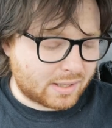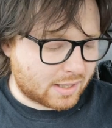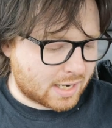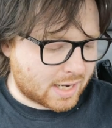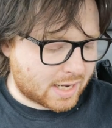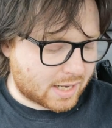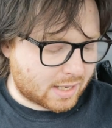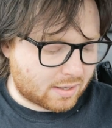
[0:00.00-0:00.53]

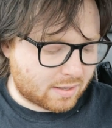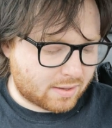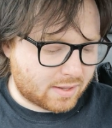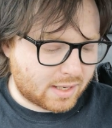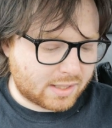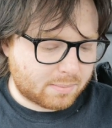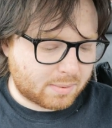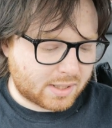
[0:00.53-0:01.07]
and
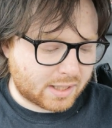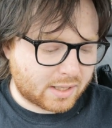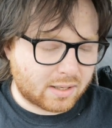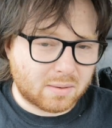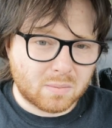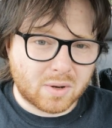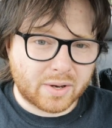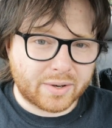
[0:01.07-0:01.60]
this
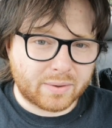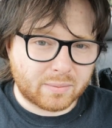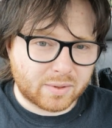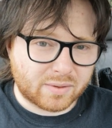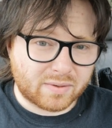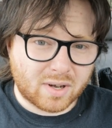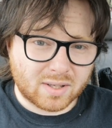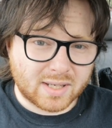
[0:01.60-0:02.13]
particular one was
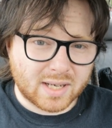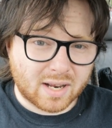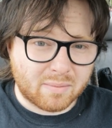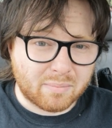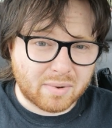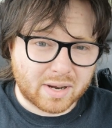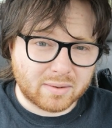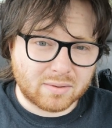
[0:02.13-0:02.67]

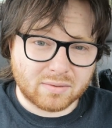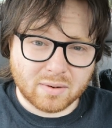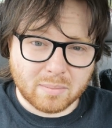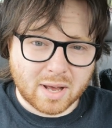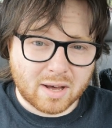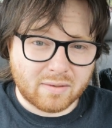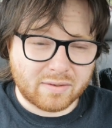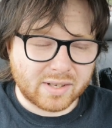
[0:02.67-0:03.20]
£49 from
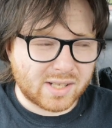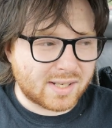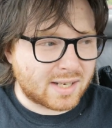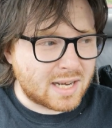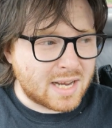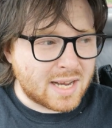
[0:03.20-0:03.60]
Halfords.